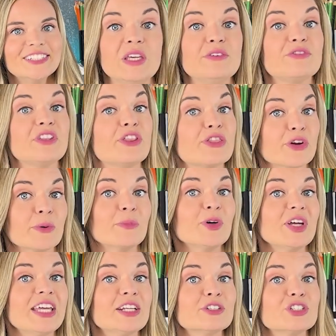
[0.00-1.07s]
If the
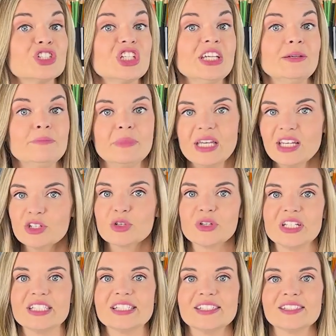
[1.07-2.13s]
thermal energy
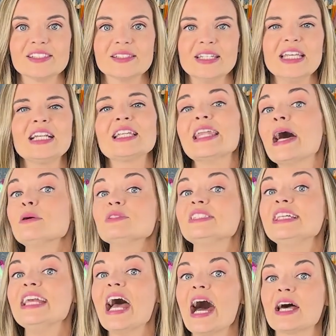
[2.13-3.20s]
increases, it allows
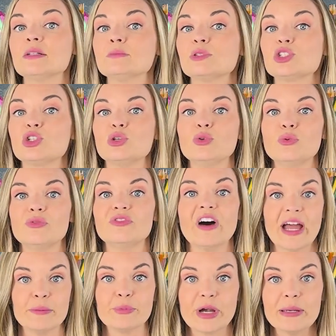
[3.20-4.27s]
the atoms to
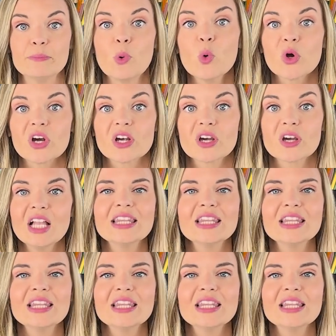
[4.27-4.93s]
vibrate more,